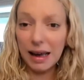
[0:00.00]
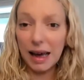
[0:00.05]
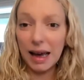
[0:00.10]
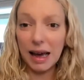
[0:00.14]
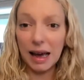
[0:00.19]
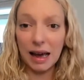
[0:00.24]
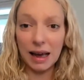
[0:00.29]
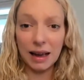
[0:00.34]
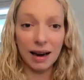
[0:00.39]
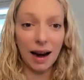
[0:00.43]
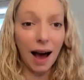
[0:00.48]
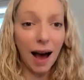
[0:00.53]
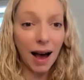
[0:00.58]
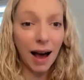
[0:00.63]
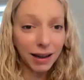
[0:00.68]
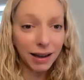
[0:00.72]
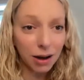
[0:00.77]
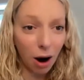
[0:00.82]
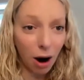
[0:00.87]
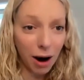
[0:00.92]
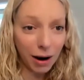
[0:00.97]
And I
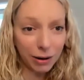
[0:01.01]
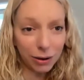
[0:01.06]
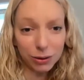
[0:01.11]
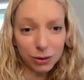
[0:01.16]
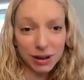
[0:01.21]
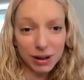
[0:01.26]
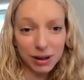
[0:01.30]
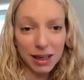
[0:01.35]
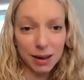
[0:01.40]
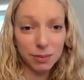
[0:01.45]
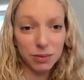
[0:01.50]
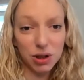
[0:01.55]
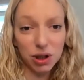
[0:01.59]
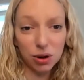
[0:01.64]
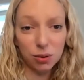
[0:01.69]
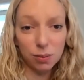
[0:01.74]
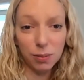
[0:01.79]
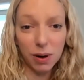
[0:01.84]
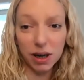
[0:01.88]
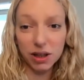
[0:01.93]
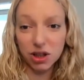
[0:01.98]
coddled him
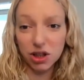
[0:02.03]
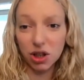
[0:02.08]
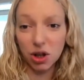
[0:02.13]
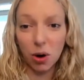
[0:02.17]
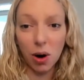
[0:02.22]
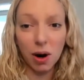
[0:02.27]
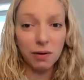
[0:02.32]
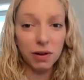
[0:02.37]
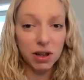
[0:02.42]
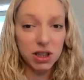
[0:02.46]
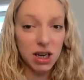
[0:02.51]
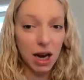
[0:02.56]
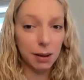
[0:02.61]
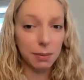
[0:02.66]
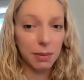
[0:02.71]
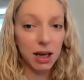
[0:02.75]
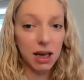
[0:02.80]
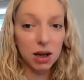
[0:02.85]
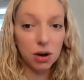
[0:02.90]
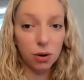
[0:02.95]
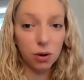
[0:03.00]
too much. Every time
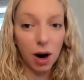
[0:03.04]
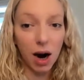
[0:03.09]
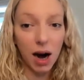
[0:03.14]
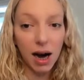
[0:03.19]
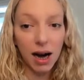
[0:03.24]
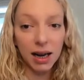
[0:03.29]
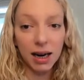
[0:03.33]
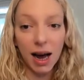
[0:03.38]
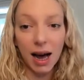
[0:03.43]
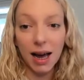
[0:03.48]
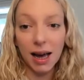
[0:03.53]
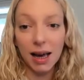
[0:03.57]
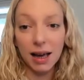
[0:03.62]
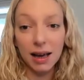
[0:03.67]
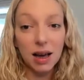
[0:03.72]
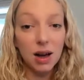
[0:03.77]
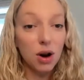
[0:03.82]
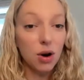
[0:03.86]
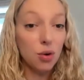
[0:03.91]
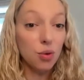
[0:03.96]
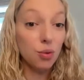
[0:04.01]
he cried, I
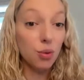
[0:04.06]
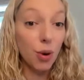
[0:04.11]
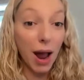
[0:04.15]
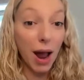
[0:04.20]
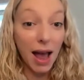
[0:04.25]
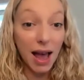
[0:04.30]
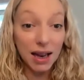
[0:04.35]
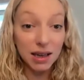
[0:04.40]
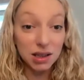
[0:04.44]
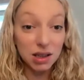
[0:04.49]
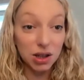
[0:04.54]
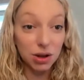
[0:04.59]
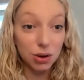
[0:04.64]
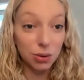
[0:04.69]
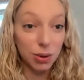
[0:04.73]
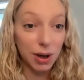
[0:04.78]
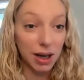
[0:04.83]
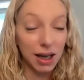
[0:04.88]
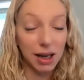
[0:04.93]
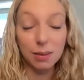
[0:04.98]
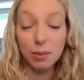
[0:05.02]
ran
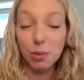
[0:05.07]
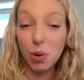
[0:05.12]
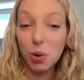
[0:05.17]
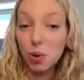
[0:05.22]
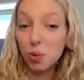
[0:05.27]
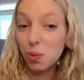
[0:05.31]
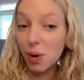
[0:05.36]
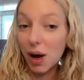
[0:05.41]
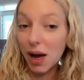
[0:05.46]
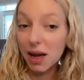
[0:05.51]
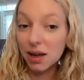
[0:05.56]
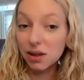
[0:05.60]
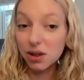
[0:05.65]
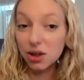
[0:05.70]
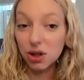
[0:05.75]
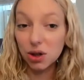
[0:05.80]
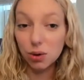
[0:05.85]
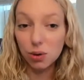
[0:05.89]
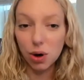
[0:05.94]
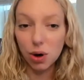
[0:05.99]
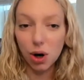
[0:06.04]
to him or ran
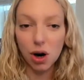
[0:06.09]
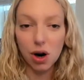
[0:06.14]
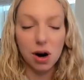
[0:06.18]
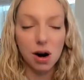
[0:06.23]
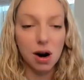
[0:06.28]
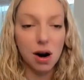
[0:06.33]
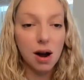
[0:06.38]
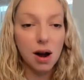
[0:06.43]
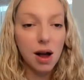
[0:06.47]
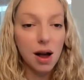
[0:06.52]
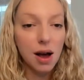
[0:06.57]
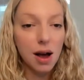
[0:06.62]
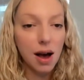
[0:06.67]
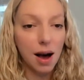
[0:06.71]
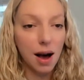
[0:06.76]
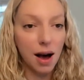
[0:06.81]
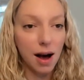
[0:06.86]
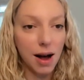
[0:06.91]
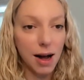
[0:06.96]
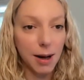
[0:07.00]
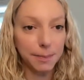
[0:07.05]
to her.
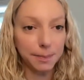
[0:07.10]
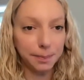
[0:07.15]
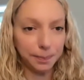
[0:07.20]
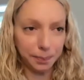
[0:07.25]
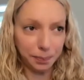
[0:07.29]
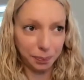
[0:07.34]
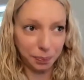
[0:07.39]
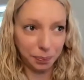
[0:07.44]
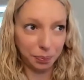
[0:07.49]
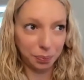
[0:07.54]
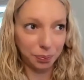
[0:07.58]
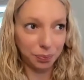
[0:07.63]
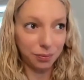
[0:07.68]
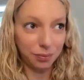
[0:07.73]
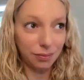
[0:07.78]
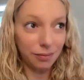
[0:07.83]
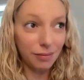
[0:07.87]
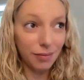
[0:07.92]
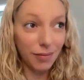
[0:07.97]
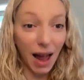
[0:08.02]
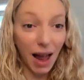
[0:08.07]
Um,
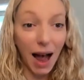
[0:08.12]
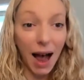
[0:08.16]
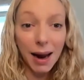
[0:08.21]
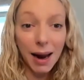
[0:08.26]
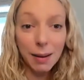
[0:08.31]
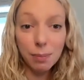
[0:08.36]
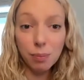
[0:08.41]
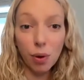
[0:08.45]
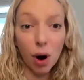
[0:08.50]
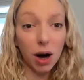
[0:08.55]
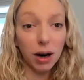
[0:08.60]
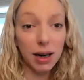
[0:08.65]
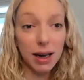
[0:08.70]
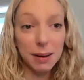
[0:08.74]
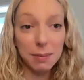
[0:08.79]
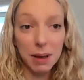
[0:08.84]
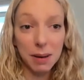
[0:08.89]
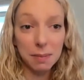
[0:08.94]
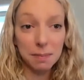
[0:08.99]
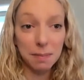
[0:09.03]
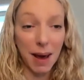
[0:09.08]
I brought
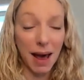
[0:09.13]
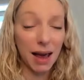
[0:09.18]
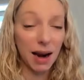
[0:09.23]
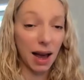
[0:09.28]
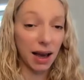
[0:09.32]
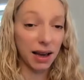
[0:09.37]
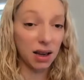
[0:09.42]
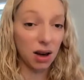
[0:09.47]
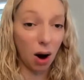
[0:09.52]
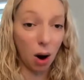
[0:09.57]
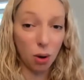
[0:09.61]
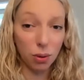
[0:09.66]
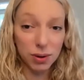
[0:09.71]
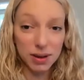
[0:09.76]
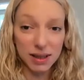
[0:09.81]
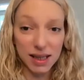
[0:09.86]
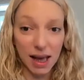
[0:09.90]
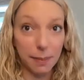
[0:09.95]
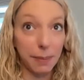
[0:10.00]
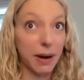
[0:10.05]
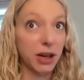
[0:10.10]
him in bed. I
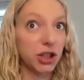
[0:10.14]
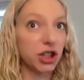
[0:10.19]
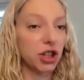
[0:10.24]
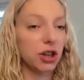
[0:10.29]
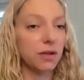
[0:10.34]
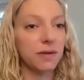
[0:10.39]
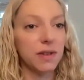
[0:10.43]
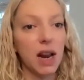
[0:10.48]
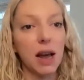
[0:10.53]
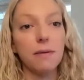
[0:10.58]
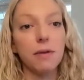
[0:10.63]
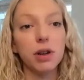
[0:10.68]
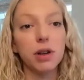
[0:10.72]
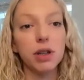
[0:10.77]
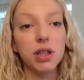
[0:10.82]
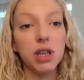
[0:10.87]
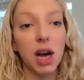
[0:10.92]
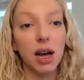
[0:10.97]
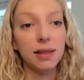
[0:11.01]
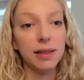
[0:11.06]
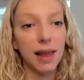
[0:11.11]
co-slept. I should have never
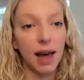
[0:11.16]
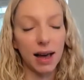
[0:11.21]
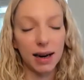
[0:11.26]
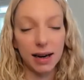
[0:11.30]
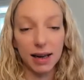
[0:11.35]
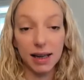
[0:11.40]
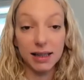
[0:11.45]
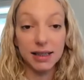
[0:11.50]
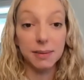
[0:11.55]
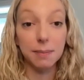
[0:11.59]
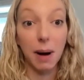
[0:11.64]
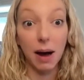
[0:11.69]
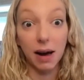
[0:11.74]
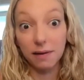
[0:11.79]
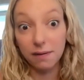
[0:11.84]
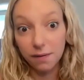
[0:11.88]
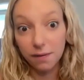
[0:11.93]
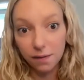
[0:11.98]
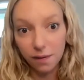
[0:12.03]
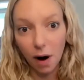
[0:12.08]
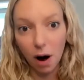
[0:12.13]
done that. It's my
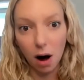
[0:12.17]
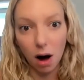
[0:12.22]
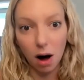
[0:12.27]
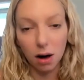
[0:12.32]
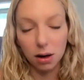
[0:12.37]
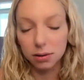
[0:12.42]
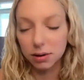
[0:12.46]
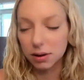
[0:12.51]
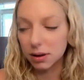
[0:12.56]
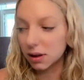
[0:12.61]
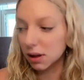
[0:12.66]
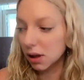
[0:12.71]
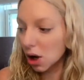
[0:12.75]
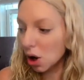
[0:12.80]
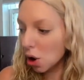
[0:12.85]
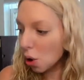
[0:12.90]
fault.